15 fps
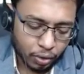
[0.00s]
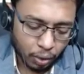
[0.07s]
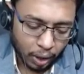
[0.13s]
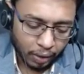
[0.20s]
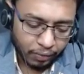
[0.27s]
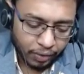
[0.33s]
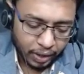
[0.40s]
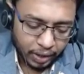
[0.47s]
So
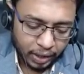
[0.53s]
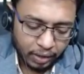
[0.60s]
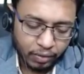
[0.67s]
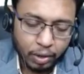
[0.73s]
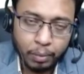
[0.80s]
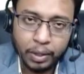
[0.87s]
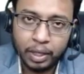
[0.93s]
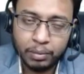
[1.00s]
everything
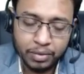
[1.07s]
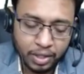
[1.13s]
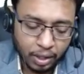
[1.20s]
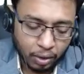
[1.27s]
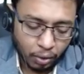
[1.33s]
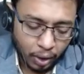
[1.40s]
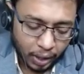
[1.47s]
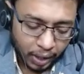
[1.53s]
will become
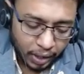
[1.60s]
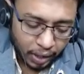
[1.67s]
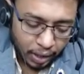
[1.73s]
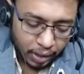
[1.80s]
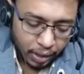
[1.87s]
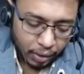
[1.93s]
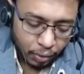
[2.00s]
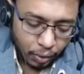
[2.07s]
0 and
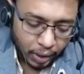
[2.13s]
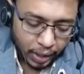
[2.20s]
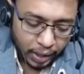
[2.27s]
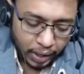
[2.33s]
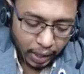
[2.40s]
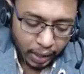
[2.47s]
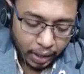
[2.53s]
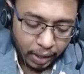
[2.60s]
here you will get
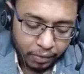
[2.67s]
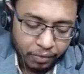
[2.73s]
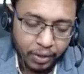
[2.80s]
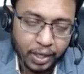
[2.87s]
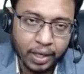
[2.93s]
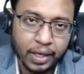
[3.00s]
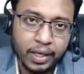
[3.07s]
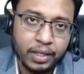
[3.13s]

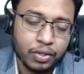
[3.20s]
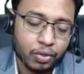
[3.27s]
undefined, right?